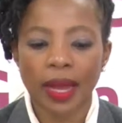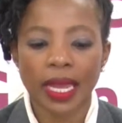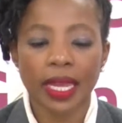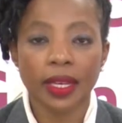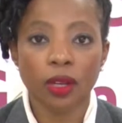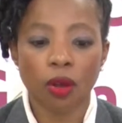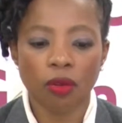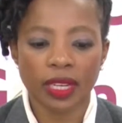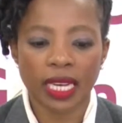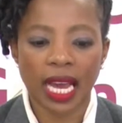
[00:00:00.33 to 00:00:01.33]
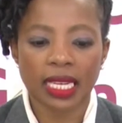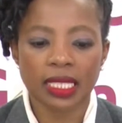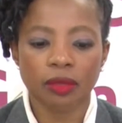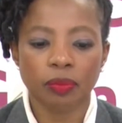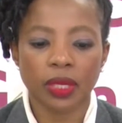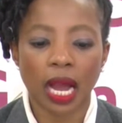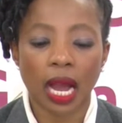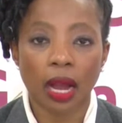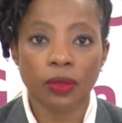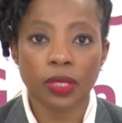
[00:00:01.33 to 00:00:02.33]
by handing over an RDP
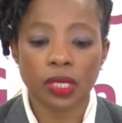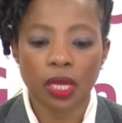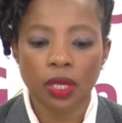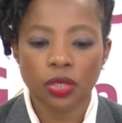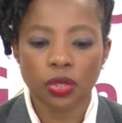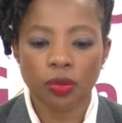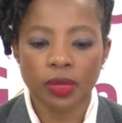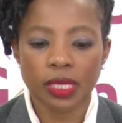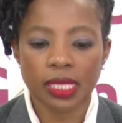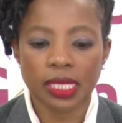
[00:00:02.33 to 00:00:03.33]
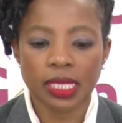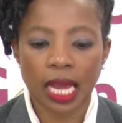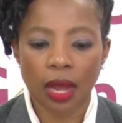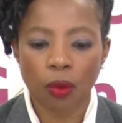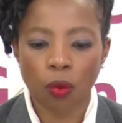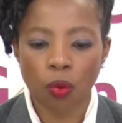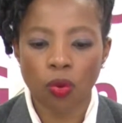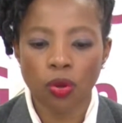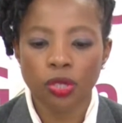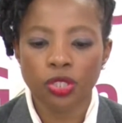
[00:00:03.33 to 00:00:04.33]
house to Ms.
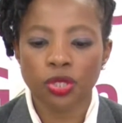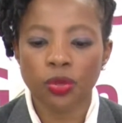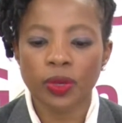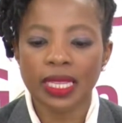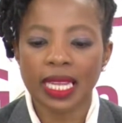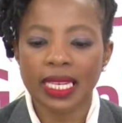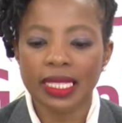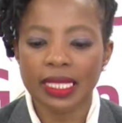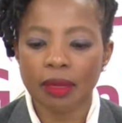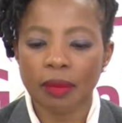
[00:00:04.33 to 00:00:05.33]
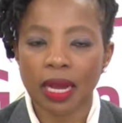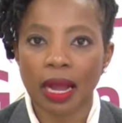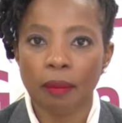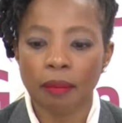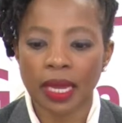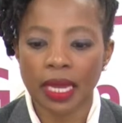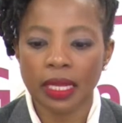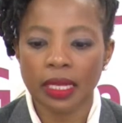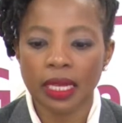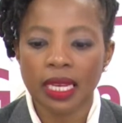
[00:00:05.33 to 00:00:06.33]
Ntsaku during the Letsema
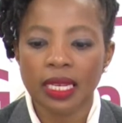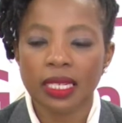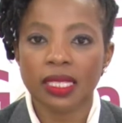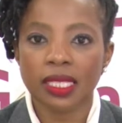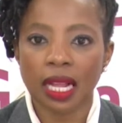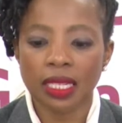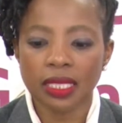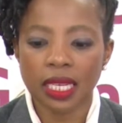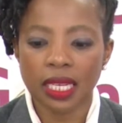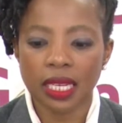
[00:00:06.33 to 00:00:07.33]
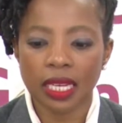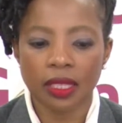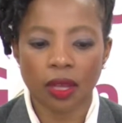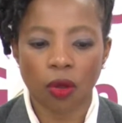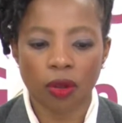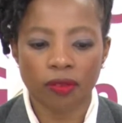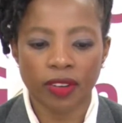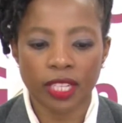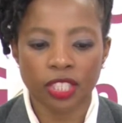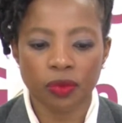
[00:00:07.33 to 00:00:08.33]
campaign, resulting in the
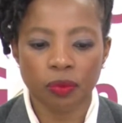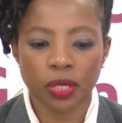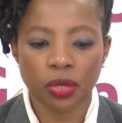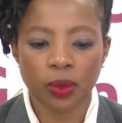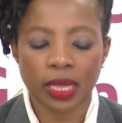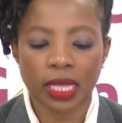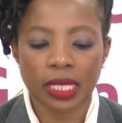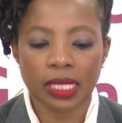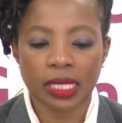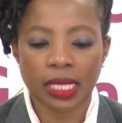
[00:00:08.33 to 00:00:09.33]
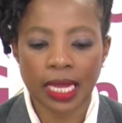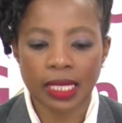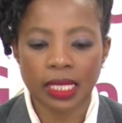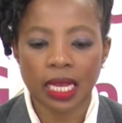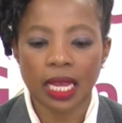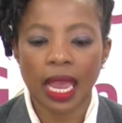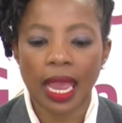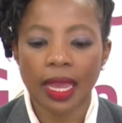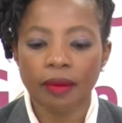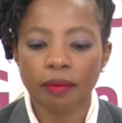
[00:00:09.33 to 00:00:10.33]
conflation between the state
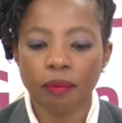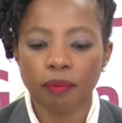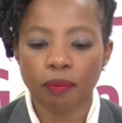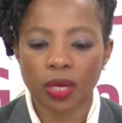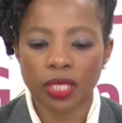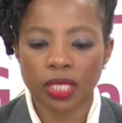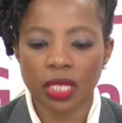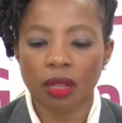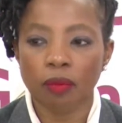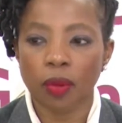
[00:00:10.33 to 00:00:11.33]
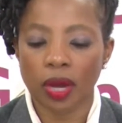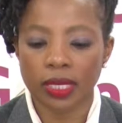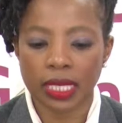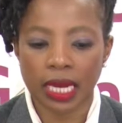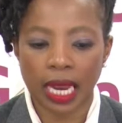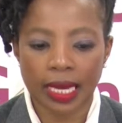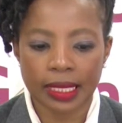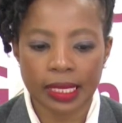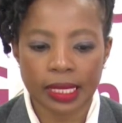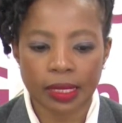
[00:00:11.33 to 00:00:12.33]
and political party
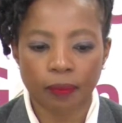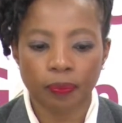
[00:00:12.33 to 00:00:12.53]
lines.